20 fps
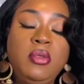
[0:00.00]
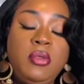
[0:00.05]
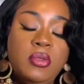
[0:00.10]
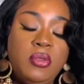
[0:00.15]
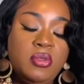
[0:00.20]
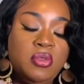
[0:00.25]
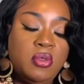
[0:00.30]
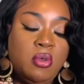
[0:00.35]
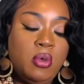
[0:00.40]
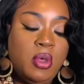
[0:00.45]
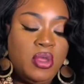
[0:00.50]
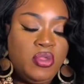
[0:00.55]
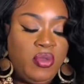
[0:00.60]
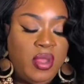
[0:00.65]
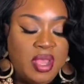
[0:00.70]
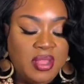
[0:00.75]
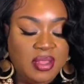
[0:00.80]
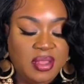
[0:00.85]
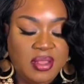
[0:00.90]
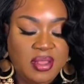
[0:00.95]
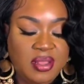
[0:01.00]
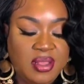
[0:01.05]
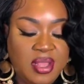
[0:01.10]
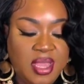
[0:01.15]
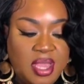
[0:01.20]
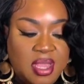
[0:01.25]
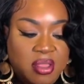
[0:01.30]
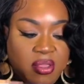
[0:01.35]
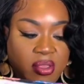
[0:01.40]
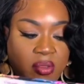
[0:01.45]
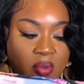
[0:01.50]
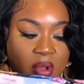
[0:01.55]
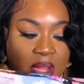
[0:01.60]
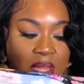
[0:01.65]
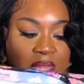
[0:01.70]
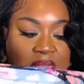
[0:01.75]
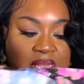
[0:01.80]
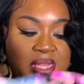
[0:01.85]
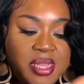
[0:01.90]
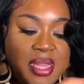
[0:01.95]
So as you guys can see, this is what it
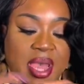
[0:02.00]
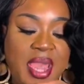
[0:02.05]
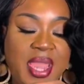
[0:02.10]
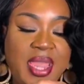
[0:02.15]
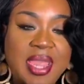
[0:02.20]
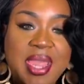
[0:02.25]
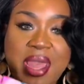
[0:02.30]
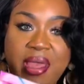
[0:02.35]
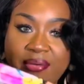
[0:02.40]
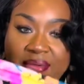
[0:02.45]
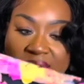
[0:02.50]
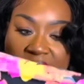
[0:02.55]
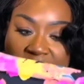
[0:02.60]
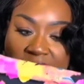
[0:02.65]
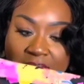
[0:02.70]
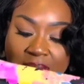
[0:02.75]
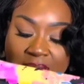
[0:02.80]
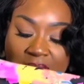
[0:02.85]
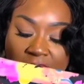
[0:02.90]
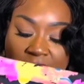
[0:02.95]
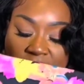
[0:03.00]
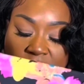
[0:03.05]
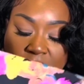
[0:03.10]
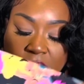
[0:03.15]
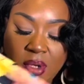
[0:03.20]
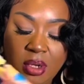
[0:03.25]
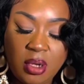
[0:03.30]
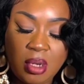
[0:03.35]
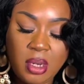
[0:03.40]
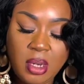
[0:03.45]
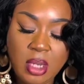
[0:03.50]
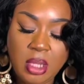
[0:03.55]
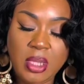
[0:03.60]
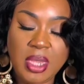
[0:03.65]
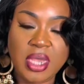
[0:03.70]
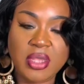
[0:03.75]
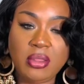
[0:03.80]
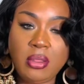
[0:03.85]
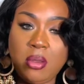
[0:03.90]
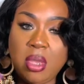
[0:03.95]
looks like. It has sleeves on there. You
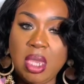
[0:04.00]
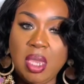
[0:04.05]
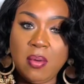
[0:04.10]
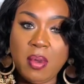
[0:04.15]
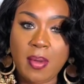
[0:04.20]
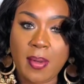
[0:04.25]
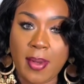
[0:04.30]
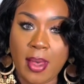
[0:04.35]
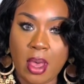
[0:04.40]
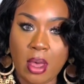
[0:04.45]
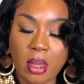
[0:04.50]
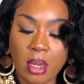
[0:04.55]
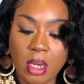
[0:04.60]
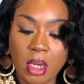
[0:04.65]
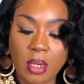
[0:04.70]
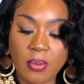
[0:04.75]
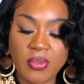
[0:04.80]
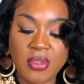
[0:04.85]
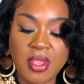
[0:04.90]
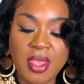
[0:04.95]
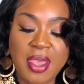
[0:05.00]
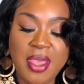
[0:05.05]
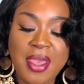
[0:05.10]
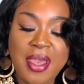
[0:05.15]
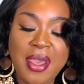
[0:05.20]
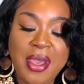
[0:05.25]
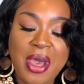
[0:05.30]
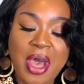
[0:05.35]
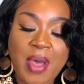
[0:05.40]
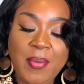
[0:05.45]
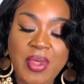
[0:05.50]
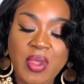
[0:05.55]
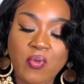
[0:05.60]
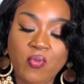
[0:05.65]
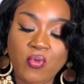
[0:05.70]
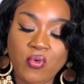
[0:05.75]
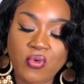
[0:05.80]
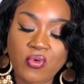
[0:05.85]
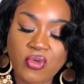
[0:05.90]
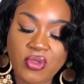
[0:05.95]
guys know how I am on my arms. Um, it
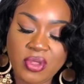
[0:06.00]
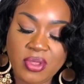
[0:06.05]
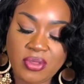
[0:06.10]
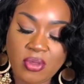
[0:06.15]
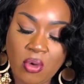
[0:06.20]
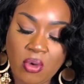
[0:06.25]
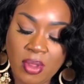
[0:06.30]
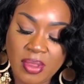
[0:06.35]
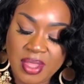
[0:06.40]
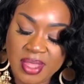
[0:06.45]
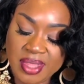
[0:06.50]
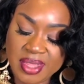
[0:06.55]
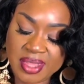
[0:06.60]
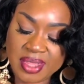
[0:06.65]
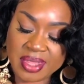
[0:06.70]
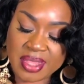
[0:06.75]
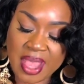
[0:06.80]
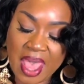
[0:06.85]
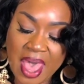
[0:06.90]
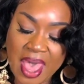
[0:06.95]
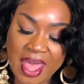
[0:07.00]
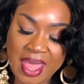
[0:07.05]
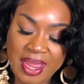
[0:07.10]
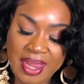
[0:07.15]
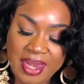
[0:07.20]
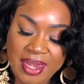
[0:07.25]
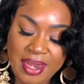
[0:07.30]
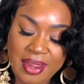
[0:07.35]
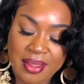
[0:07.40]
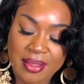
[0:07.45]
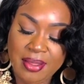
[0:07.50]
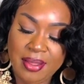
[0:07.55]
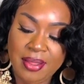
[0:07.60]
rouges on the side.